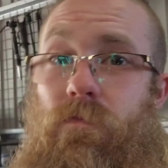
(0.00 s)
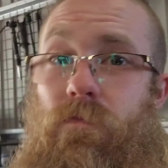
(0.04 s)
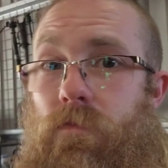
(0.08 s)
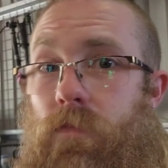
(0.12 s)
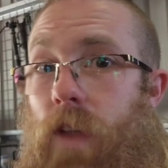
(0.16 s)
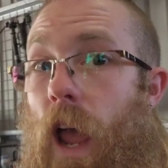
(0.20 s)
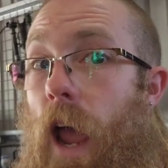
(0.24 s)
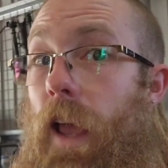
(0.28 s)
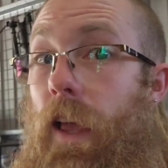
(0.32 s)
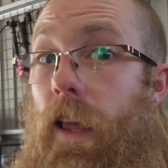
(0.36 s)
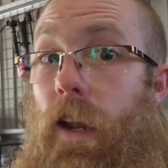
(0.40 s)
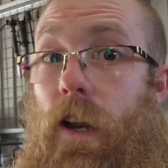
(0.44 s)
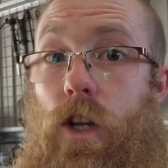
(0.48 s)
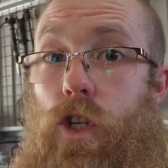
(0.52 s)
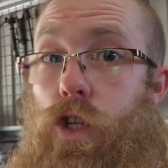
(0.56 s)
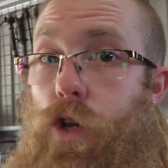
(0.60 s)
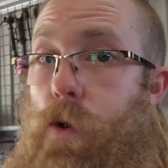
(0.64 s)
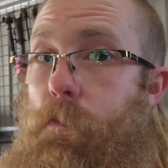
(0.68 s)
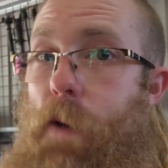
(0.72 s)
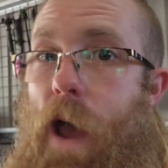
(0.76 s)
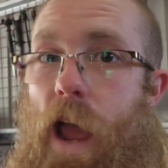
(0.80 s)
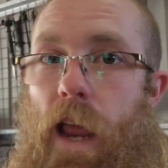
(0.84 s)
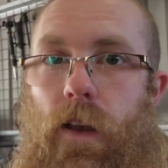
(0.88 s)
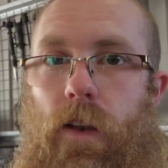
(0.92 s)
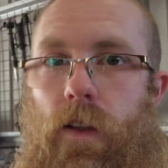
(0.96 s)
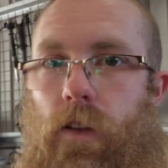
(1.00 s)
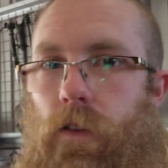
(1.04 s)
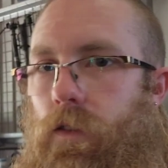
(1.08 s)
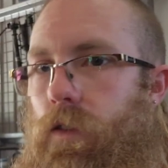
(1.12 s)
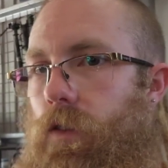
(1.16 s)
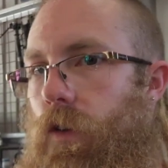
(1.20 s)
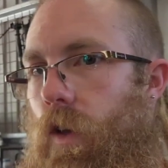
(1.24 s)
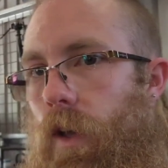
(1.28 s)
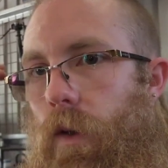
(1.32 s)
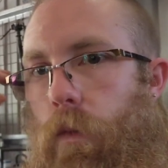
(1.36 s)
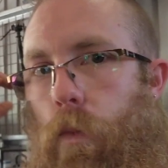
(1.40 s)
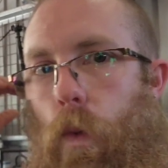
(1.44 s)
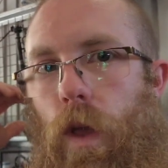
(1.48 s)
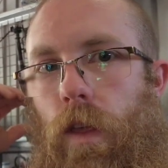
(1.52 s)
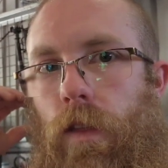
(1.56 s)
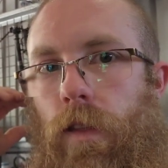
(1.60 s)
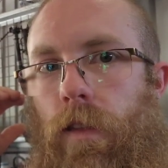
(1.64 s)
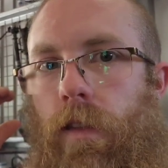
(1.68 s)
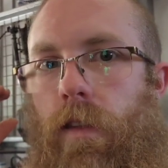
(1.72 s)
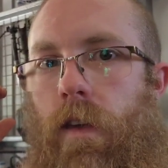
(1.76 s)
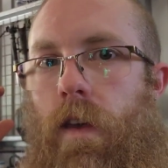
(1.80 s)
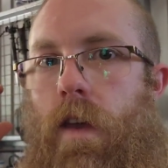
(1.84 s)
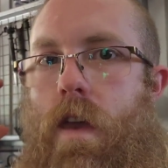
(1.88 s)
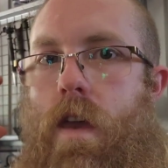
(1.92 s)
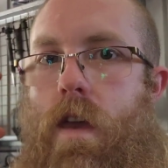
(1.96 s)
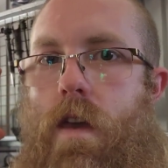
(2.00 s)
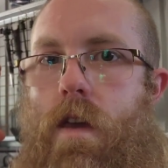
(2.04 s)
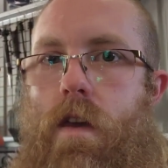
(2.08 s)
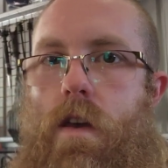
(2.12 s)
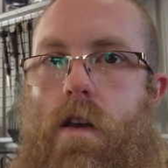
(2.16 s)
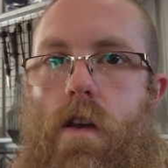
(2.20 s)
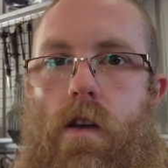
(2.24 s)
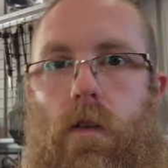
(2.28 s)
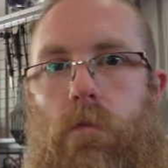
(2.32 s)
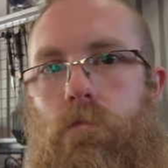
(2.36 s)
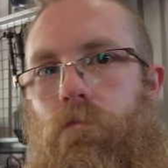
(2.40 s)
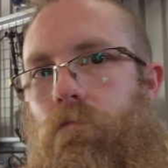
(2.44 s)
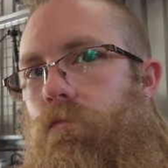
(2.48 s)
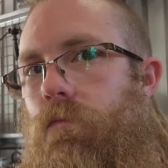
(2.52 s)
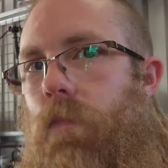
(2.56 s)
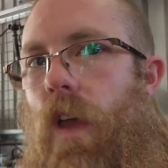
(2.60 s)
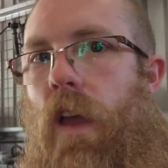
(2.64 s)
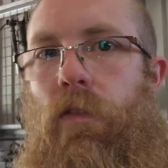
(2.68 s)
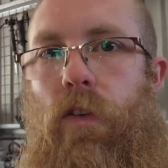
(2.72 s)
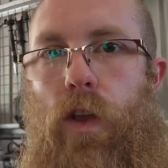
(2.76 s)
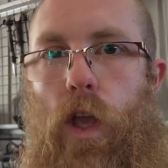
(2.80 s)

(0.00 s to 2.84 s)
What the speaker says: Take it as your maintenance, like if